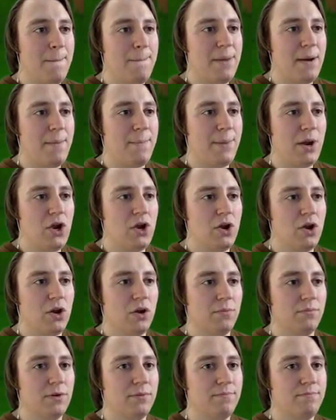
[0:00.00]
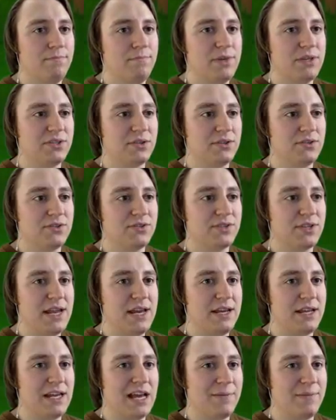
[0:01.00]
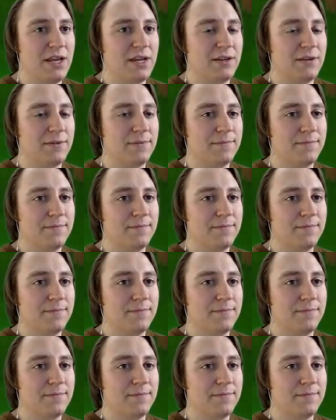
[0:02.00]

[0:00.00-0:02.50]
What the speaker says: Ba-boom! Missiles incoming.